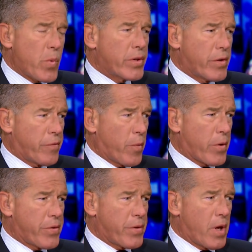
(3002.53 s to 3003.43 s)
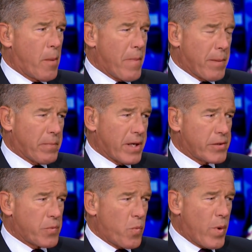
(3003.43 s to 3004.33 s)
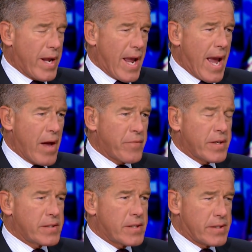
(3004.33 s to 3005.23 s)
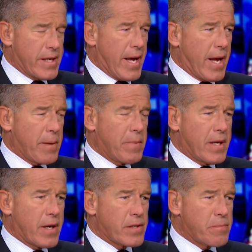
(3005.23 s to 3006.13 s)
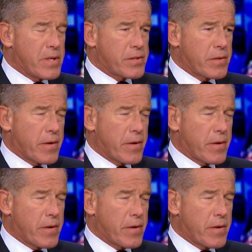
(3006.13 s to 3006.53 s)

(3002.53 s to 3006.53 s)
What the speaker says: with the Fourth Amendment. We have it today because Mr.